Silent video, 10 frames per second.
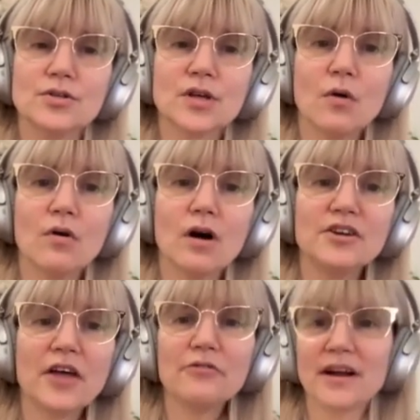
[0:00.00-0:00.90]
So
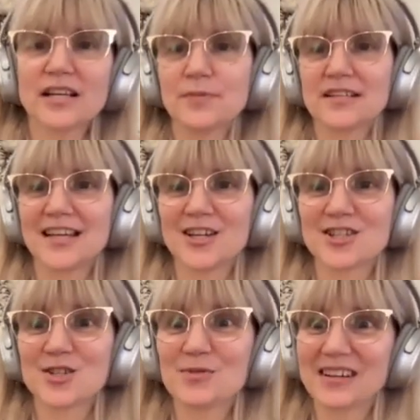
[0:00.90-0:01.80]
another
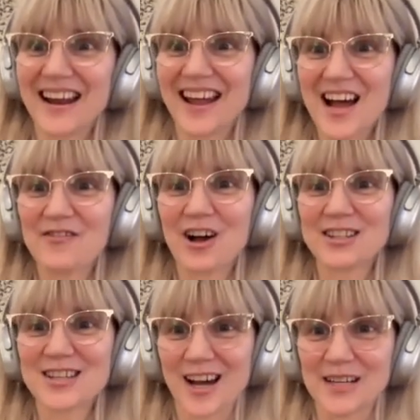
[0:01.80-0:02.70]
expectation is we're going to have
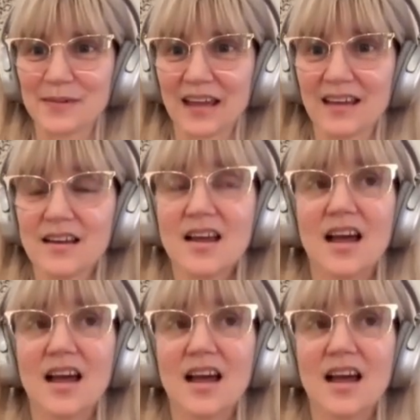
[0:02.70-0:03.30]
autonomy.